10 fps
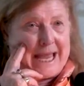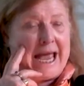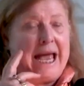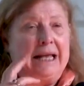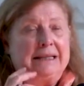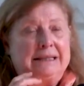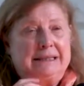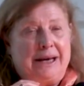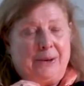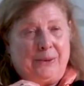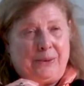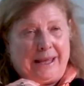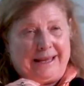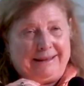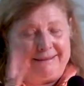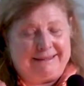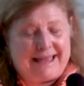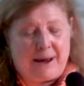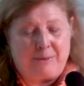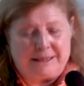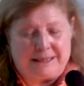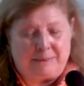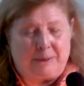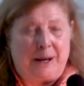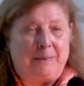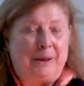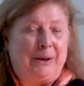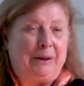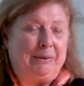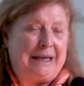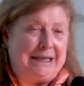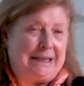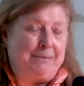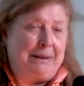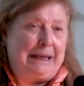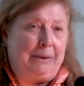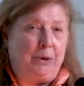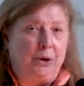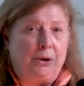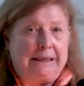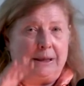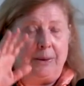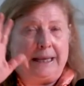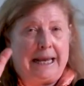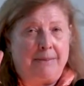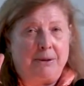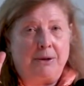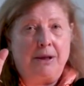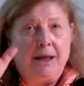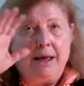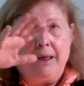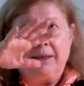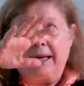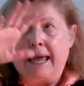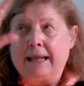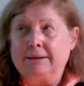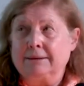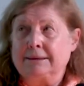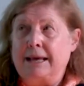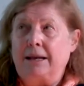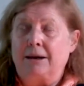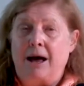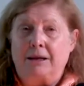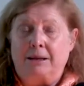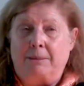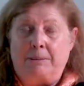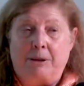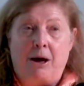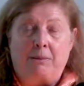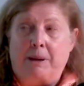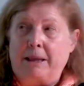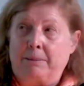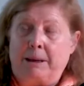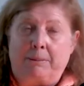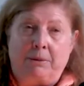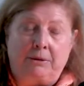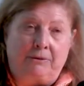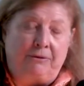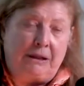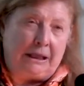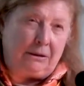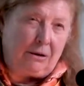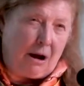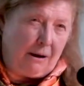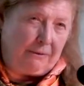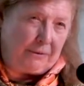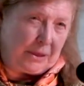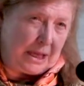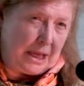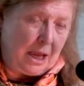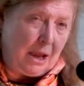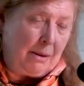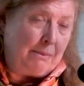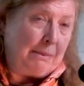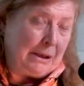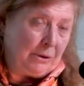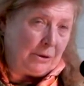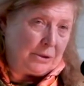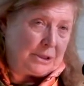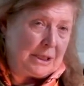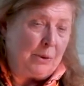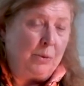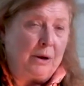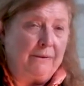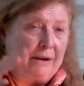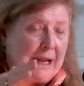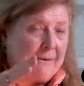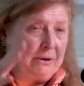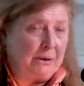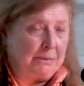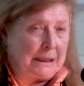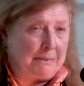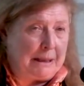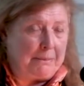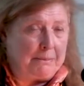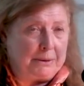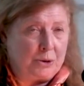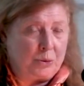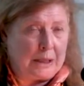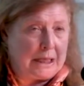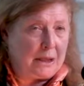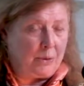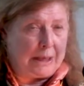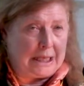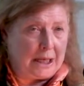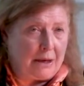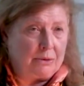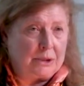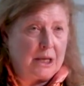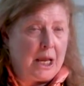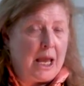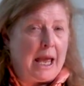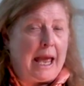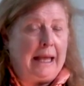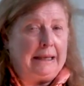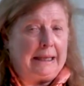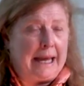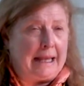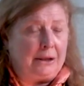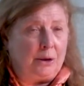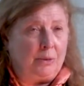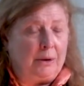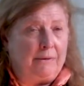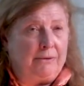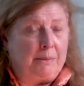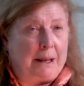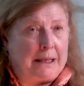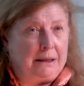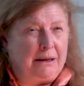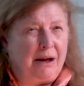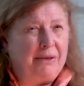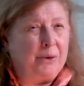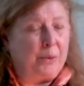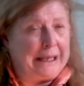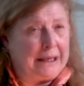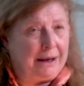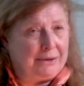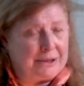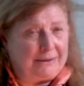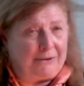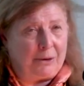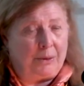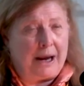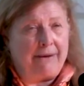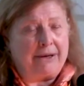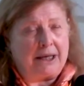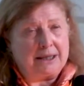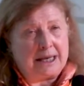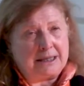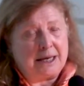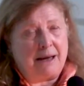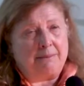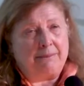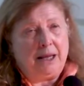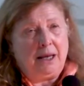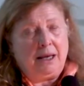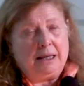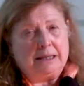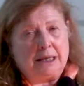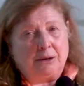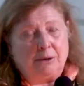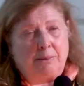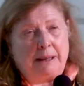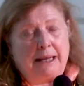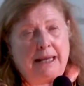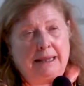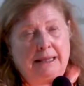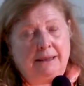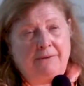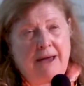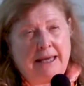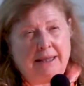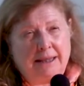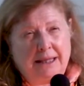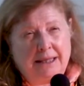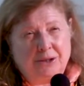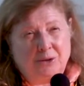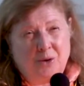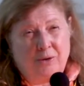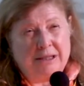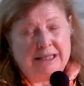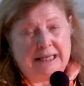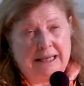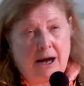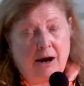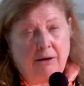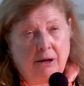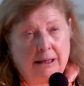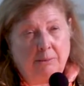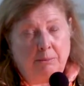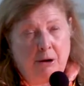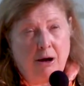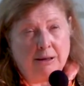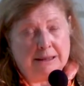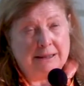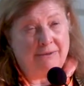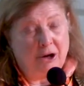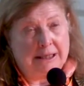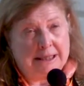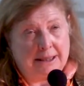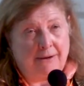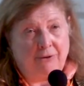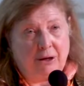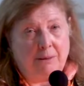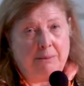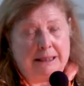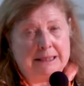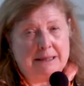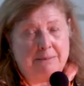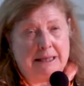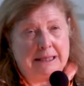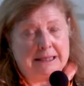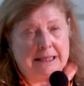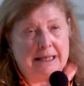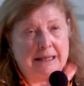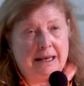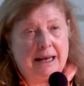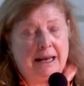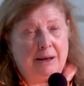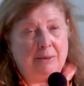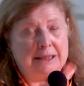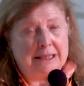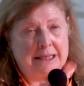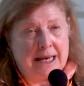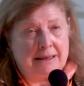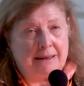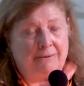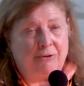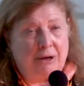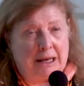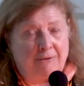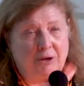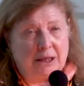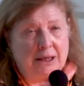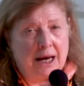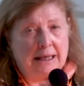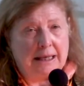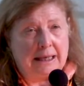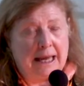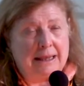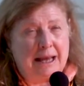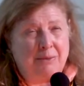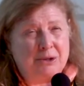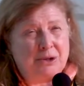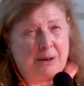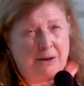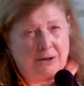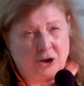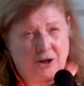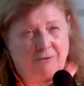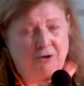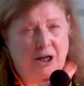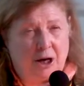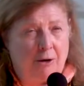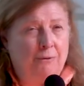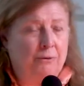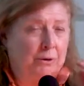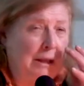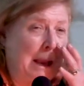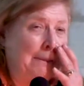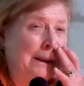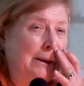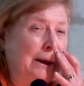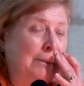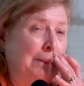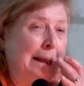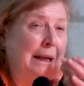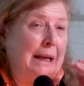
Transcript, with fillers: and so they that was the primary reason but it would also enable the candles then not to be blocked by the people to flicker off the mirrors that would have inevitably been between the windows and again you would have depended on the windows if you were having a daytime dinner but i think the fact that these are are gilt bronze is very significant because it means that it was intended for evening dining and that was shifting over in that period but